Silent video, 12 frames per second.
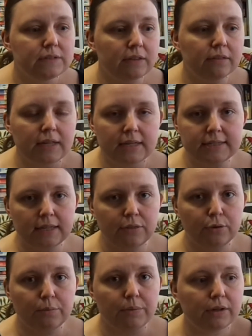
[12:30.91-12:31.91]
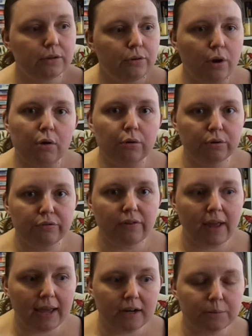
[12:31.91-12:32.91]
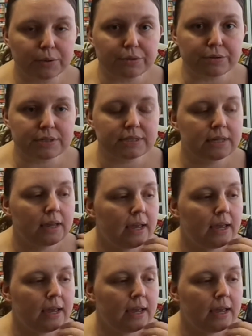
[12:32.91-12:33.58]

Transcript: and things in them that are not good for animals.